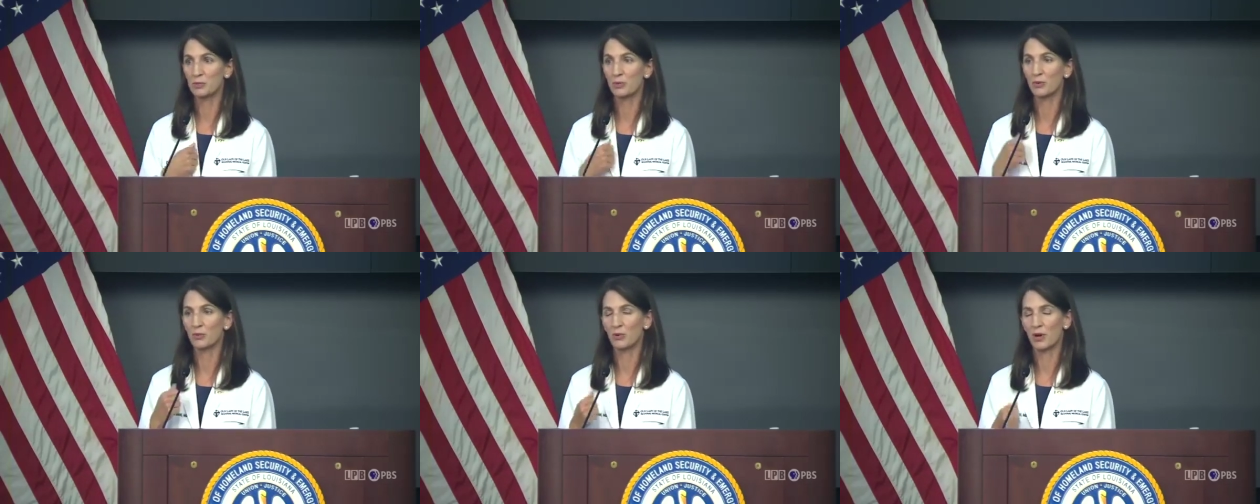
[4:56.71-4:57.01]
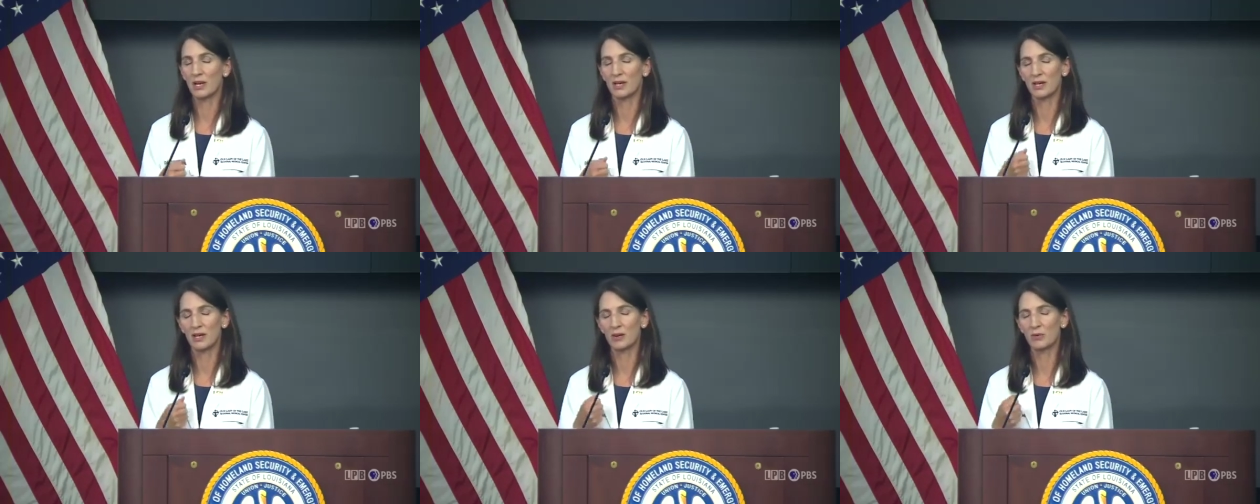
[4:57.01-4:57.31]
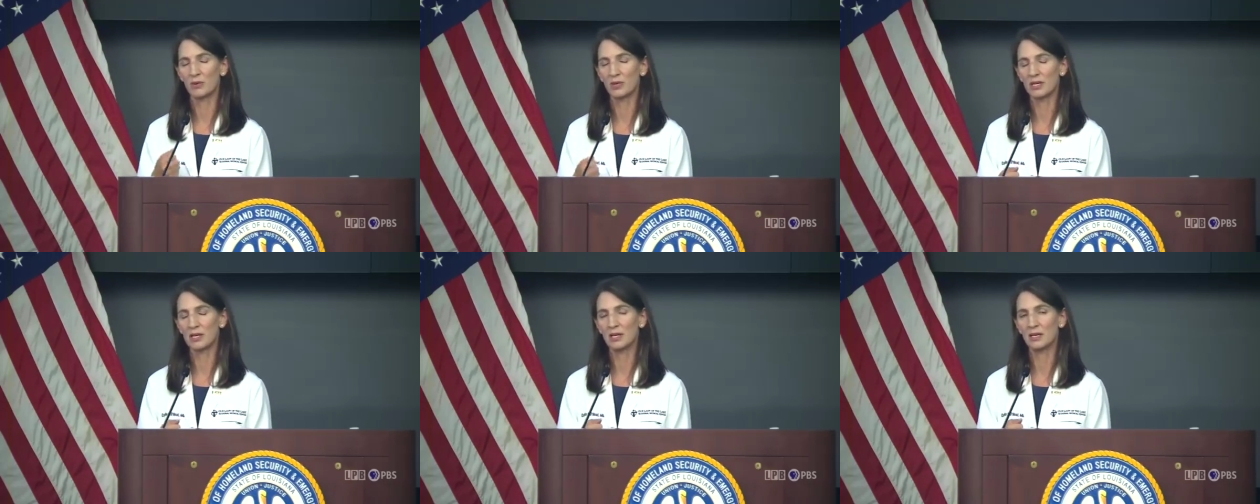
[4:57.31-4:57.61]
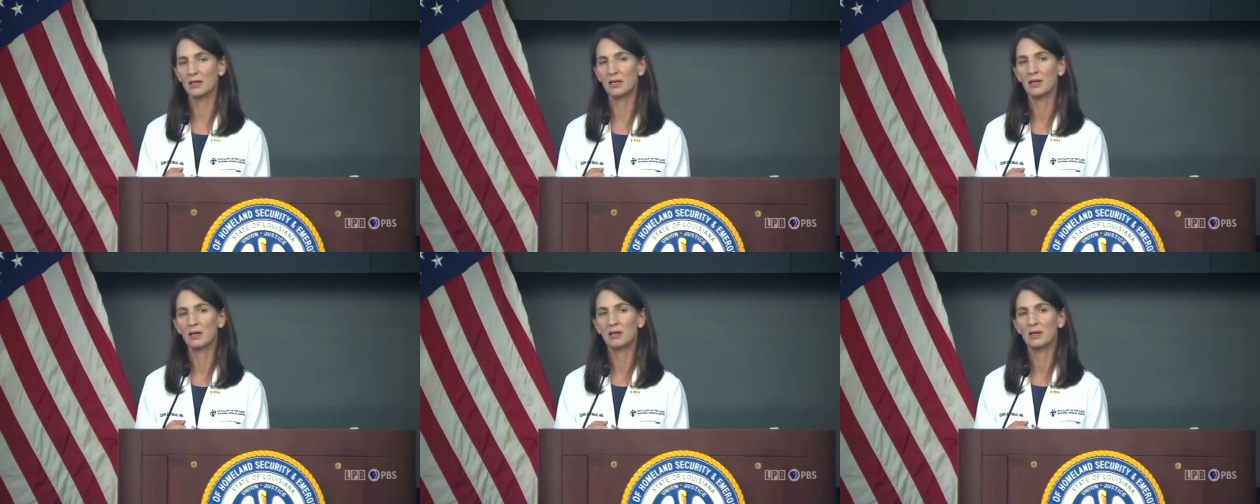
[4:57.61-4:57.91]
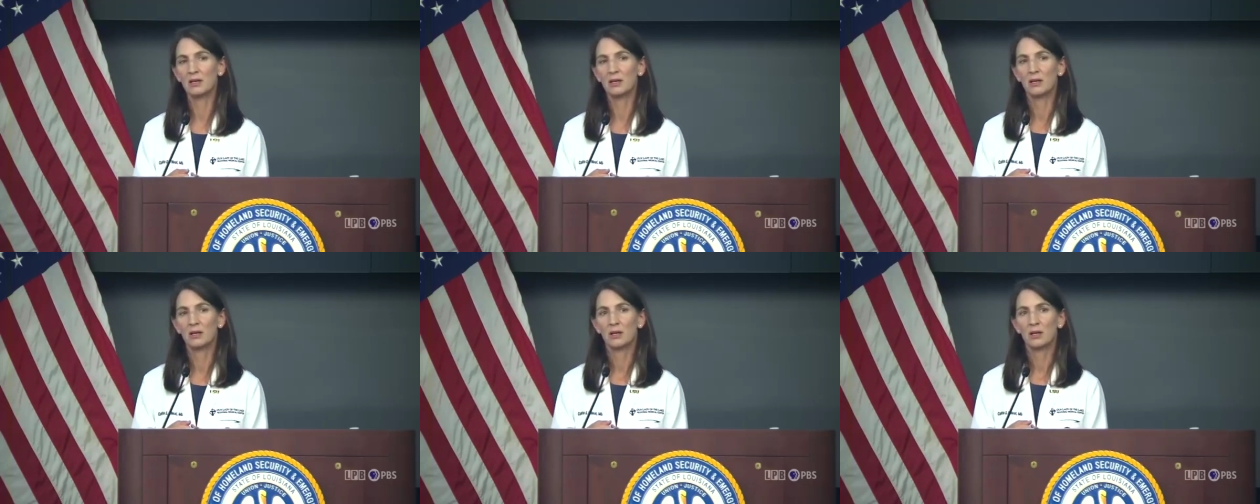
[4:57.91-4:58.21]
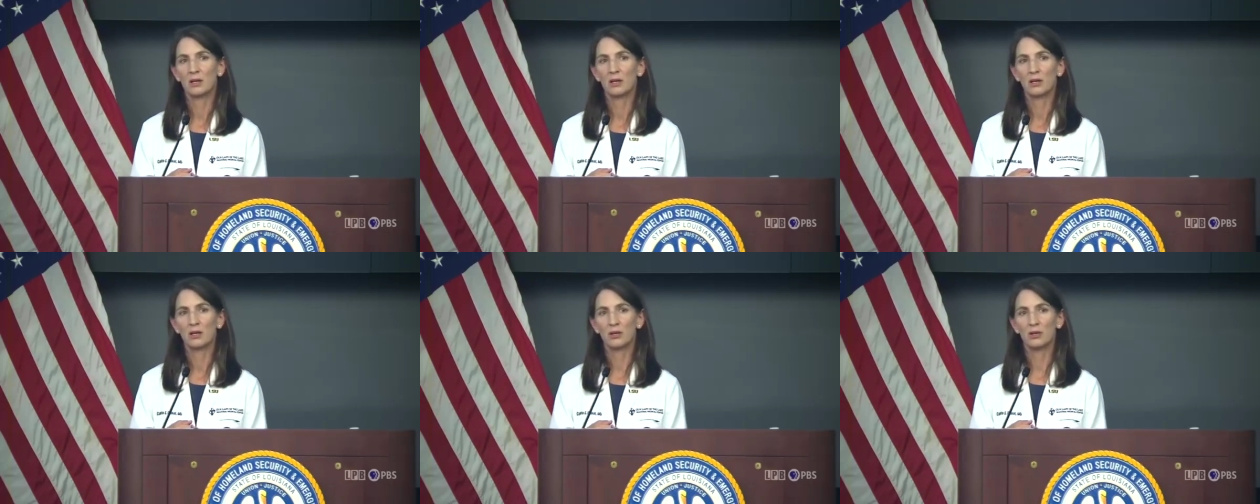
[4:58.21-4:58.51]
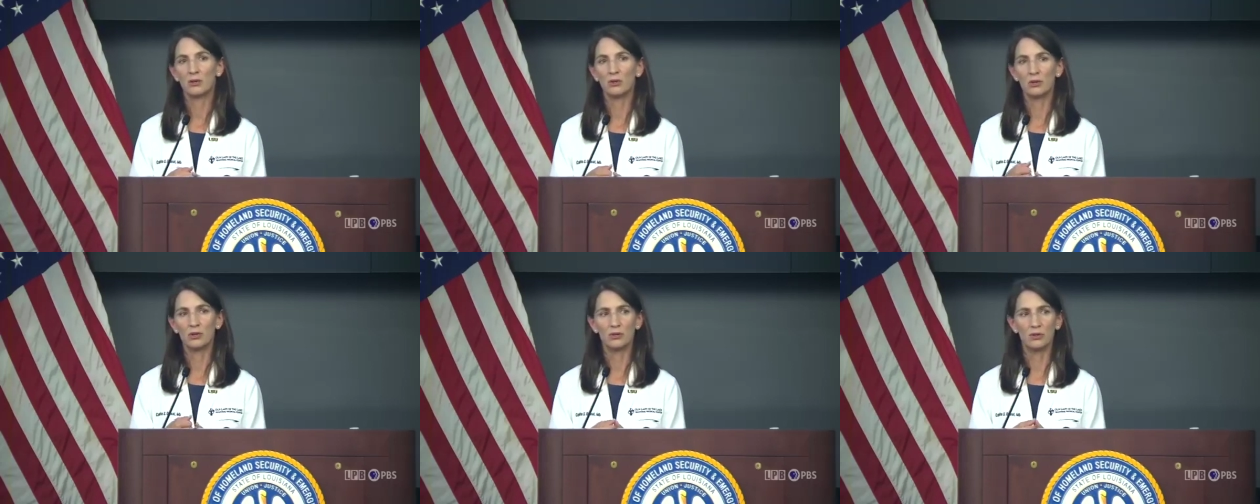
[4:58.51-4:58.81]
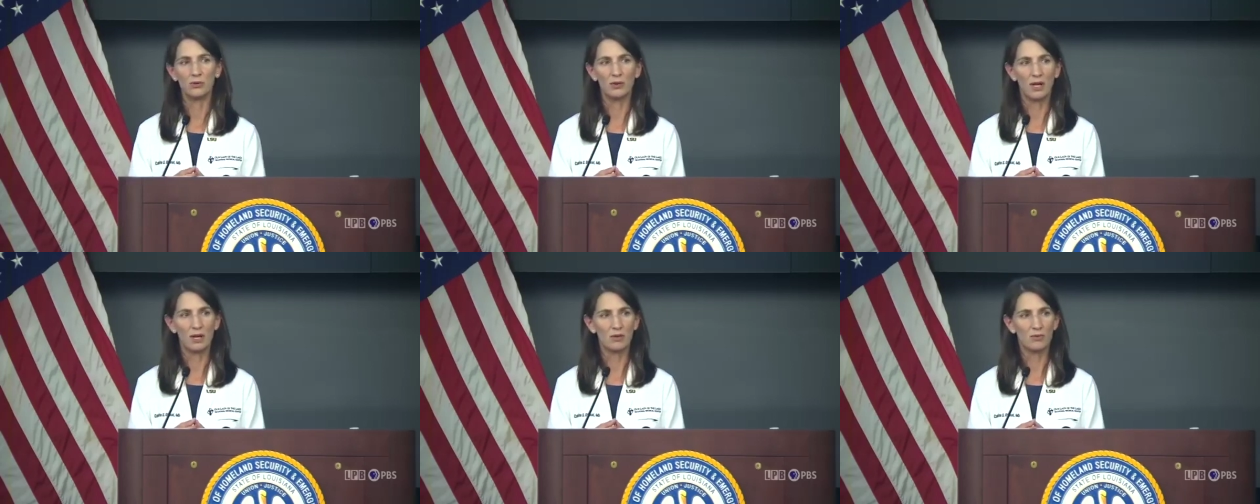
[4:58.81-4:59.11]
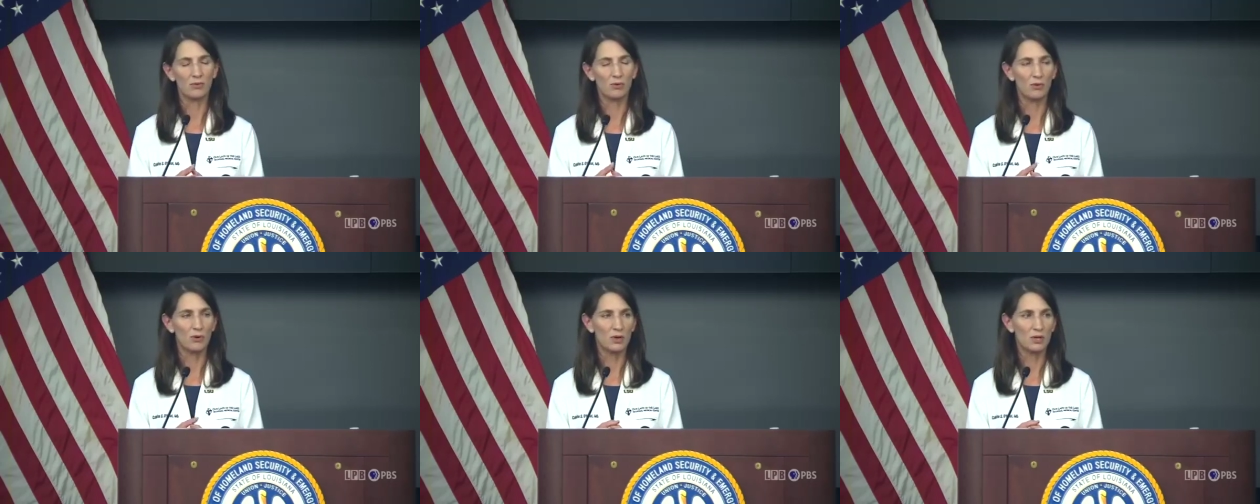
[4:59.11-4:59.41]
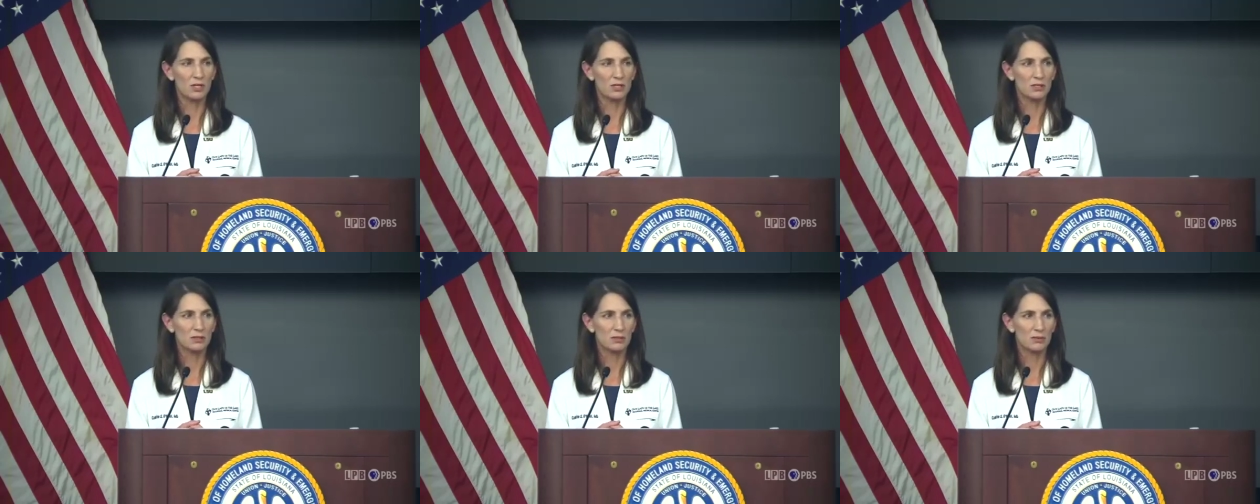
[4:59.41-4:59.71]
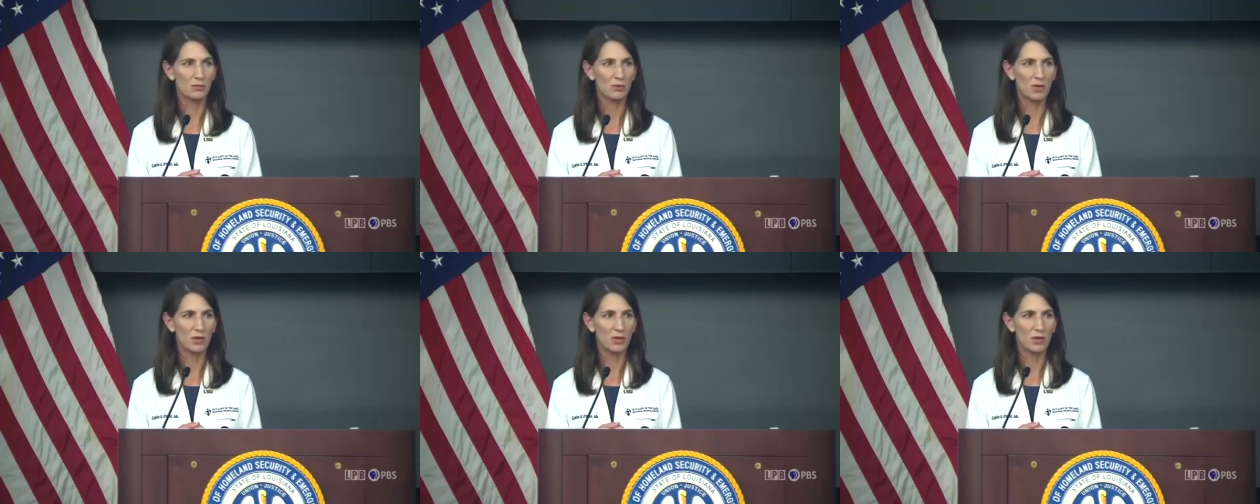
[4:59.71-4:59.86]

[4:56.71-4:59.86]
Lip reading: But right now we need you to do that for us.